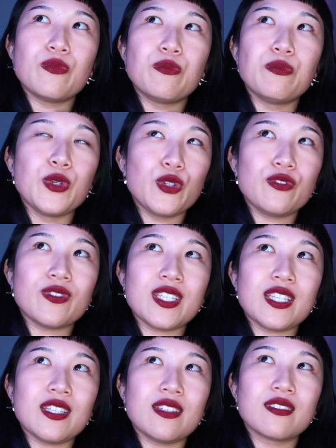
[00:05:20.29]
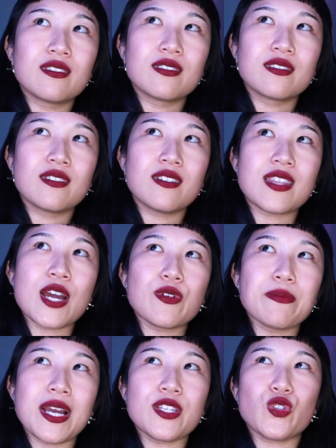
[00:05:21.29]
movie that
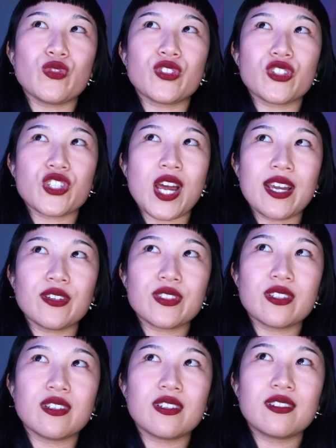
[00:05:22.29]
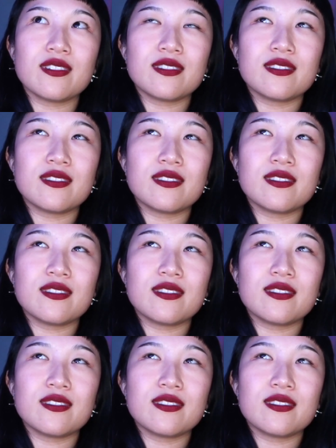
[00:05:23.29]
reminds you of your childhood